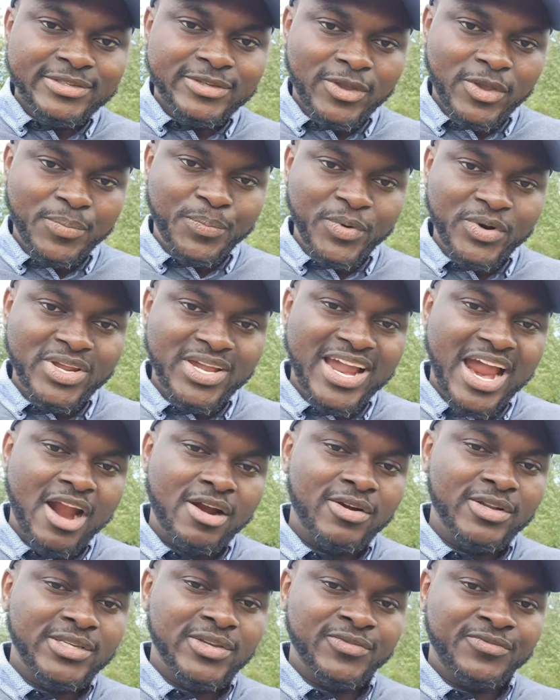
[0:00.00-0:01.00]
So you put the
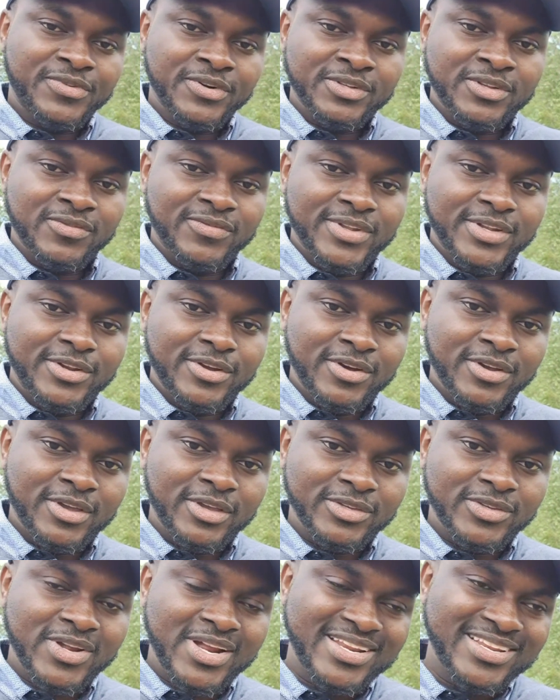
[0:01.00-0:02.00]
carrot in front of the
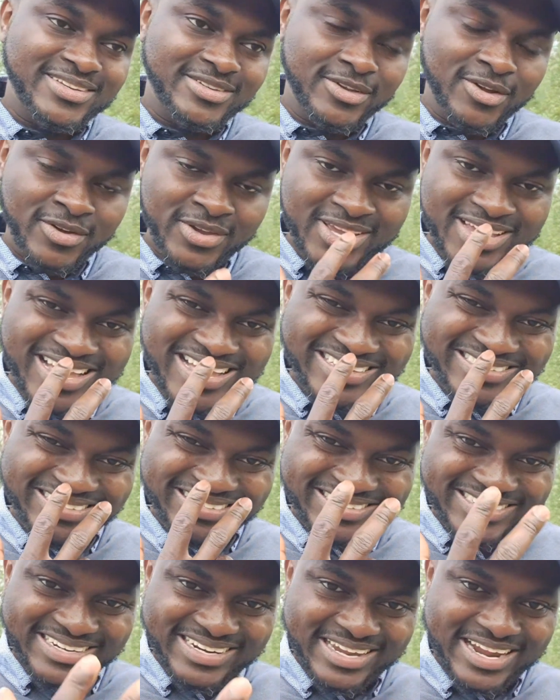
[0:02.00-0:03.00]
donkey so that the donkey can
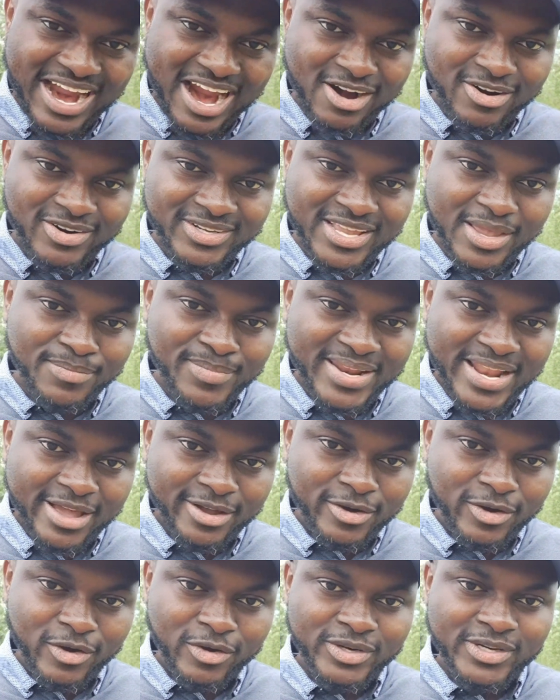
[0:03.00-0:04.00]
see the carrot and be
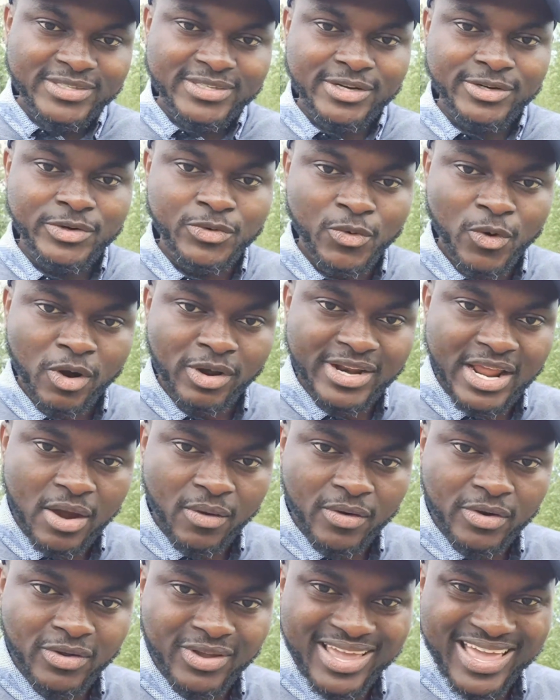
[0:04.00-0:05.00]
like, oh, there's a reward
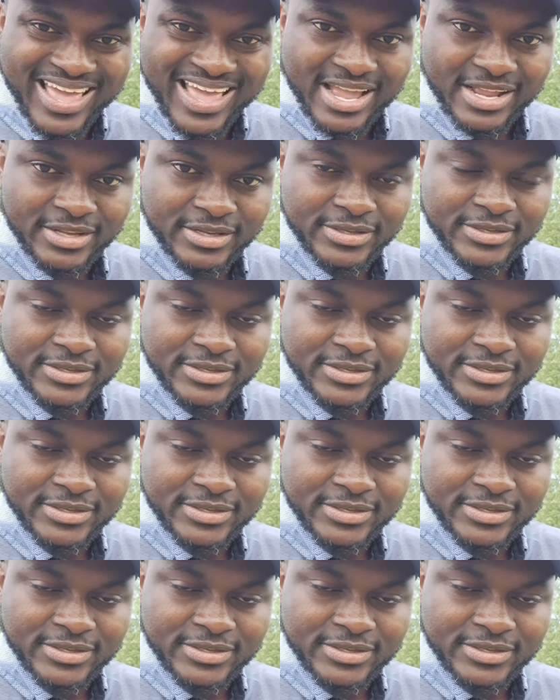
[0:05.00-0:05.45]
I want to get.